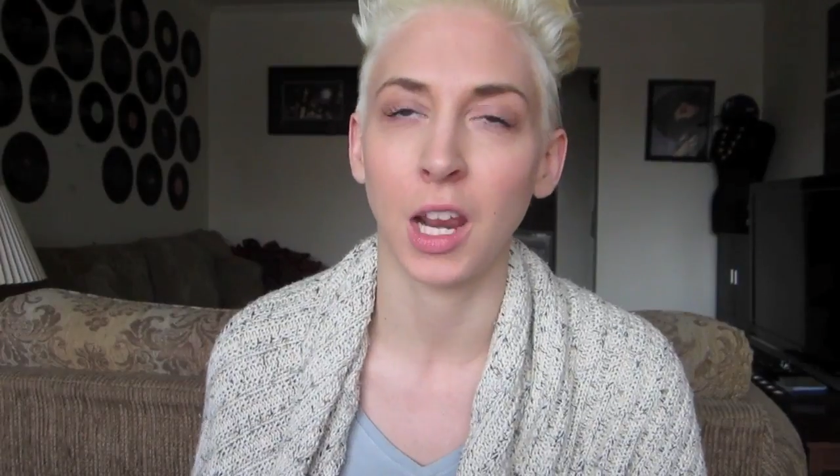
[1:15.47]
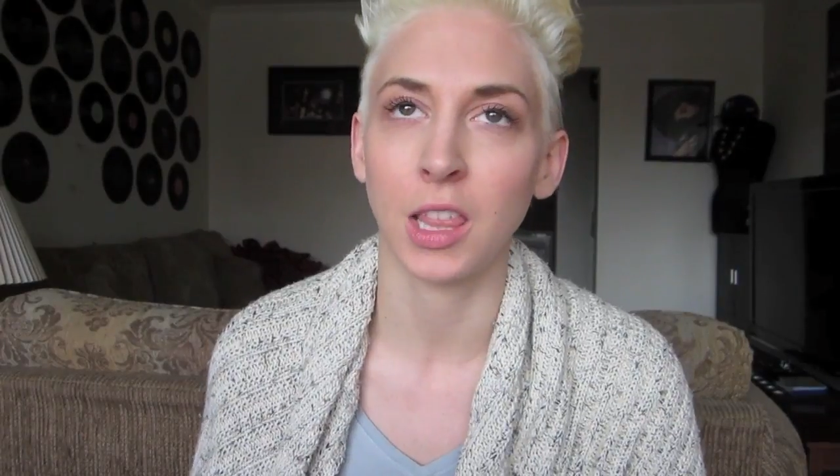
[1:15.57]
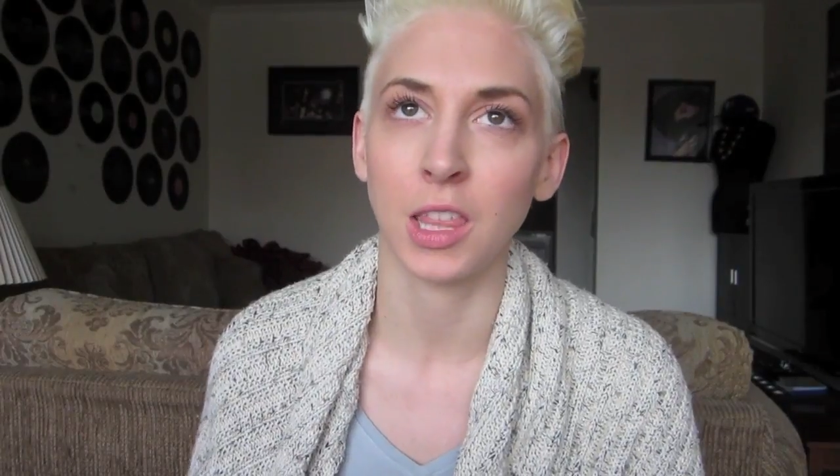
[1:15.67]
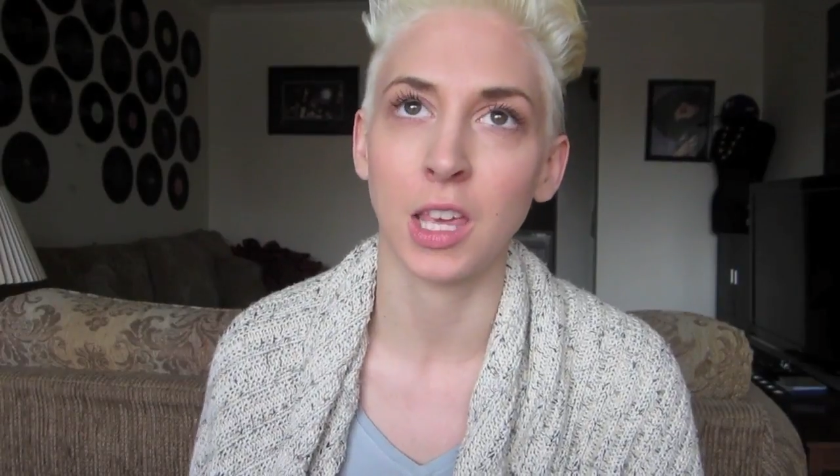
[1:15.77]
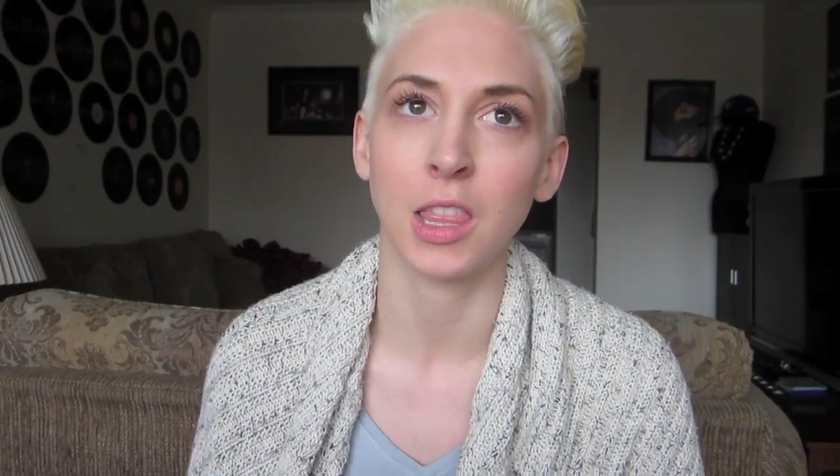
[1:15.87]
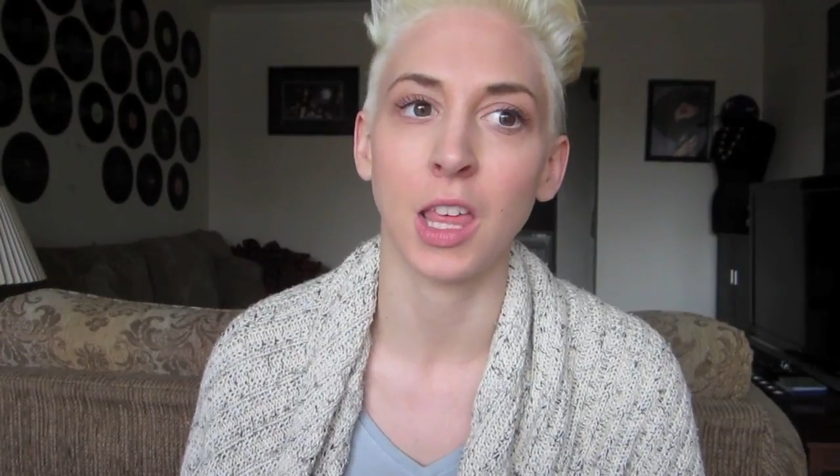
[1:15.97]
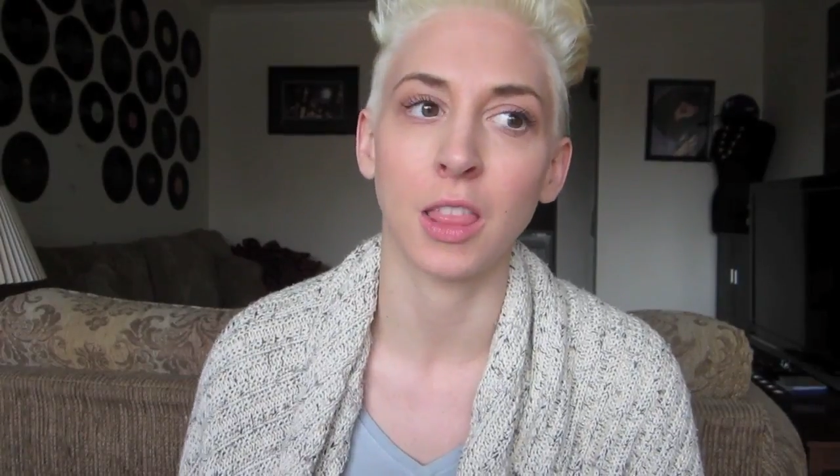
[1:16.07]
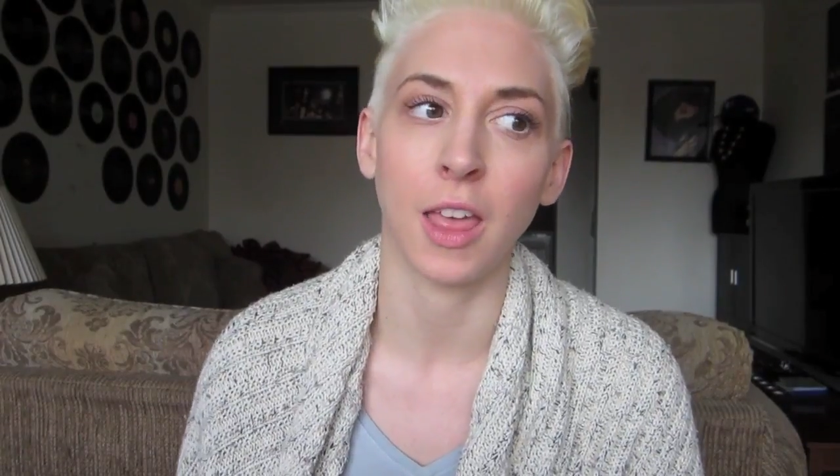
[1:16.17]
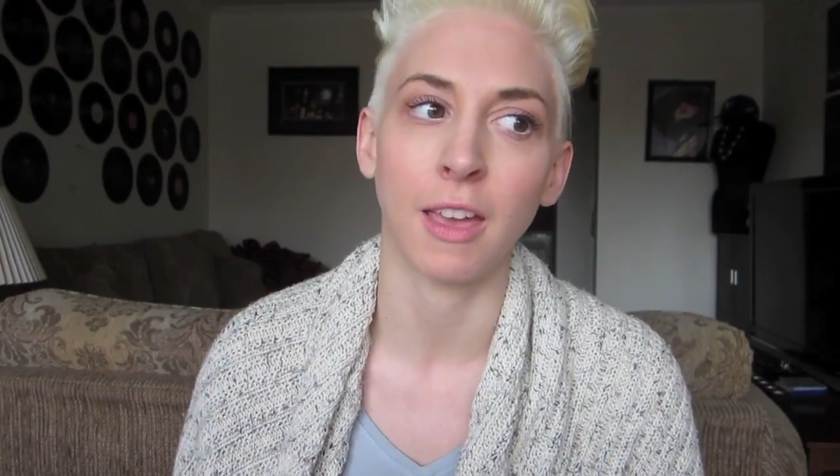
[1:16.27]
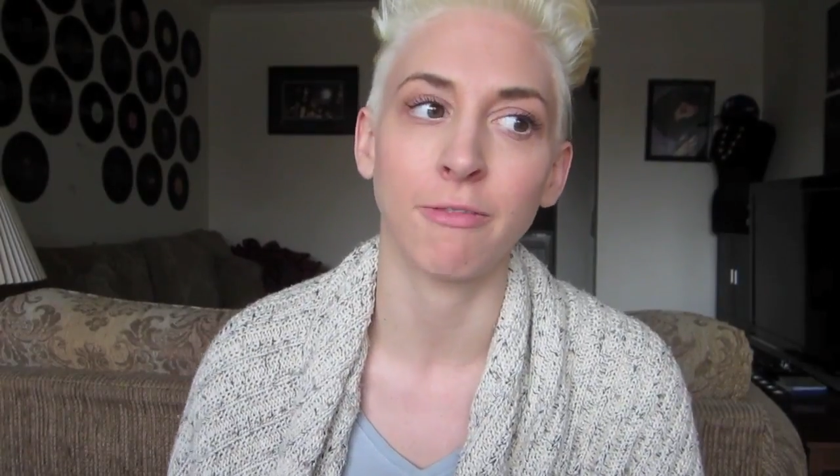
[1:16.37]
I think
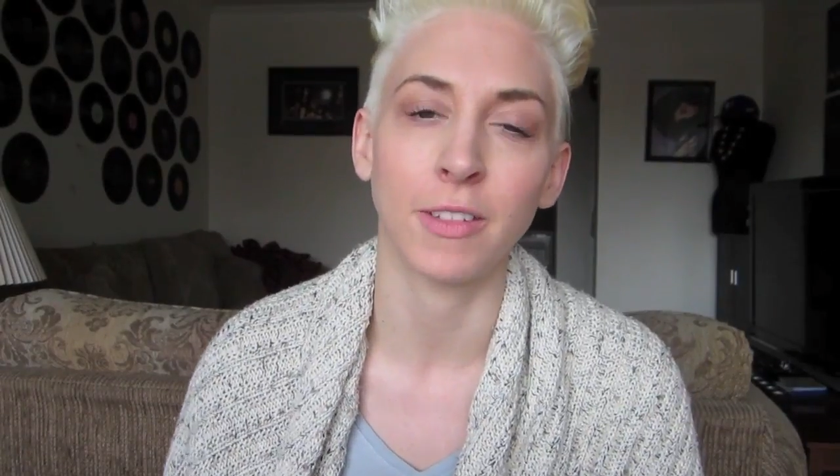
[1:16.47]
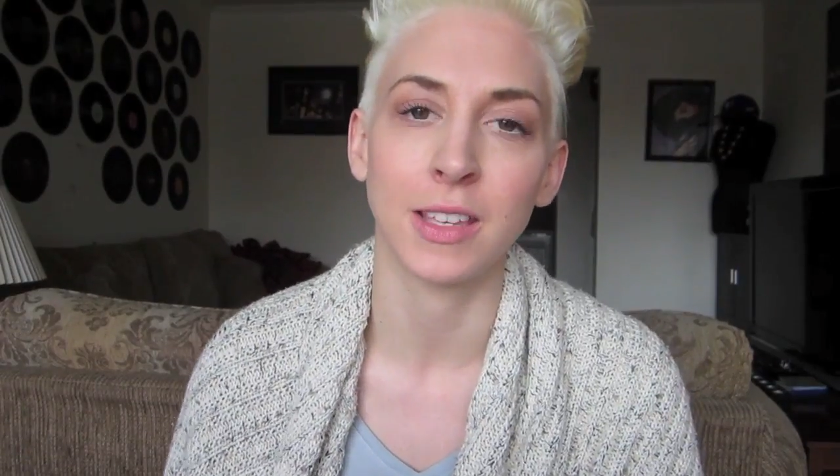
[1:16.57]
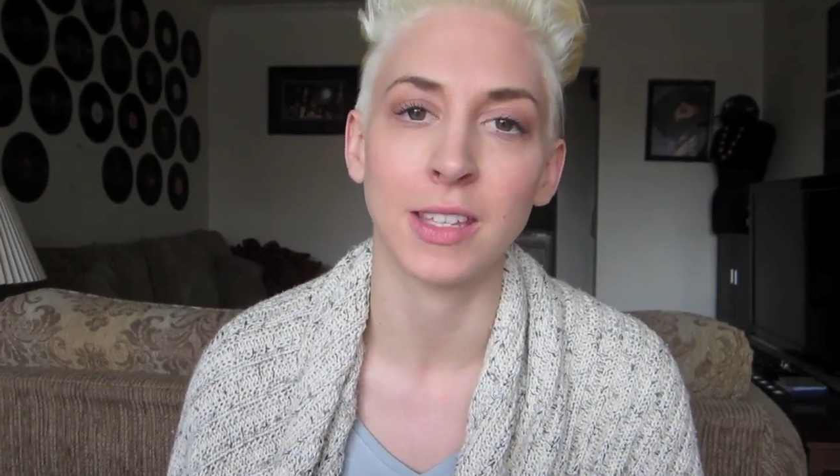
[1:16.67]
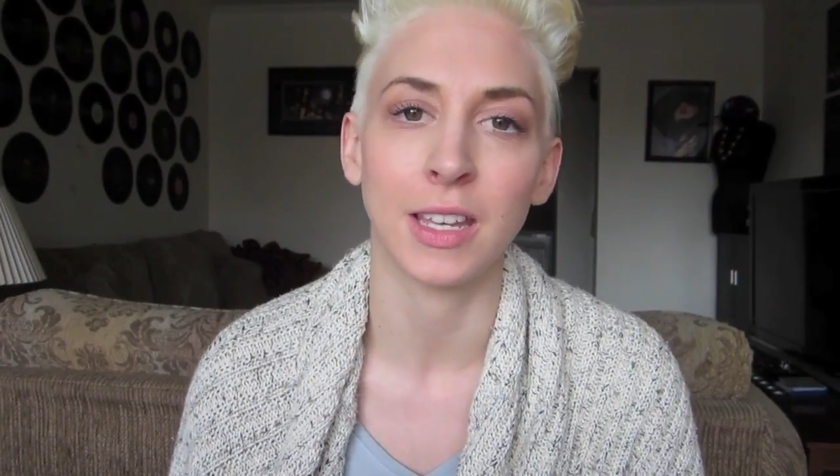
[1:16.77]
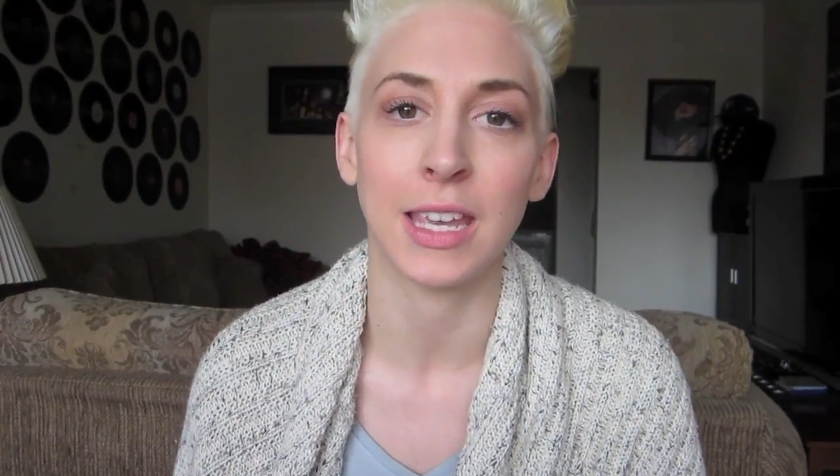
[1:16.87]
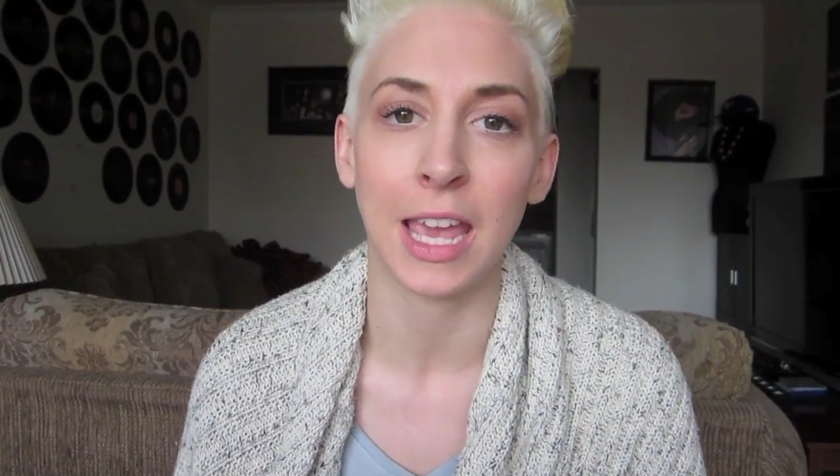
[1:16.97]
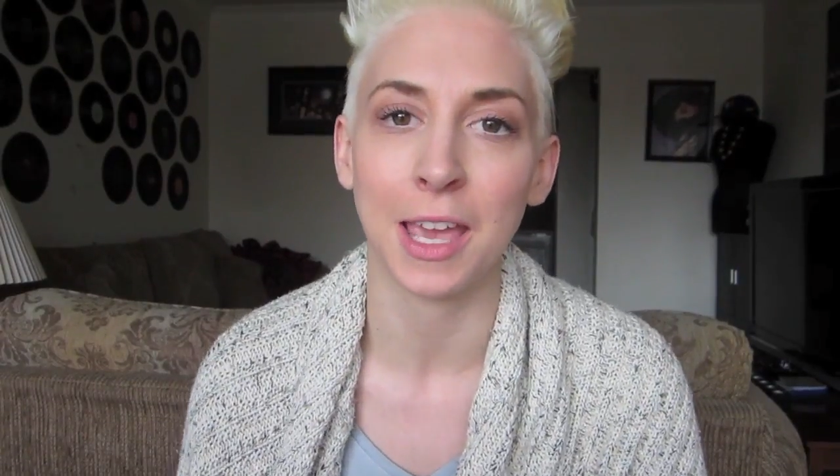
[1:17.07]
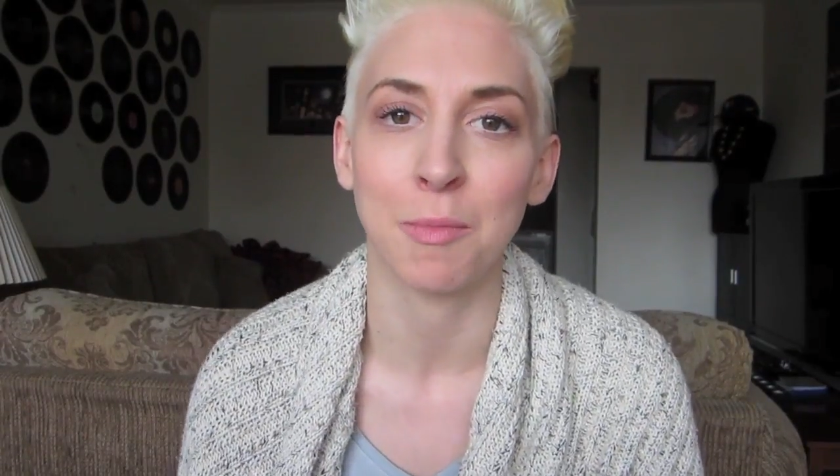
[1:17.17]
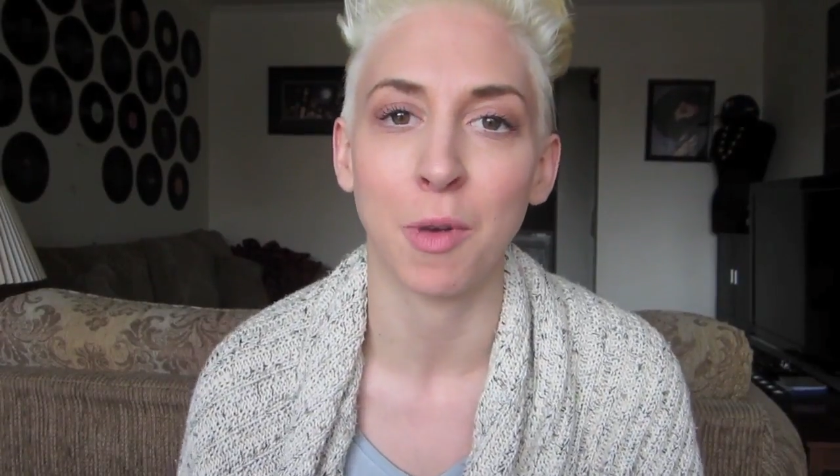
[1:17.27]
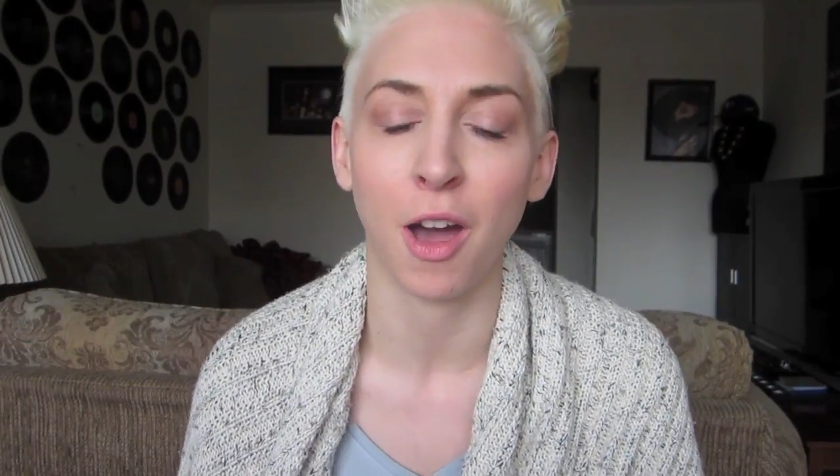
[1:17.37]
that life is a game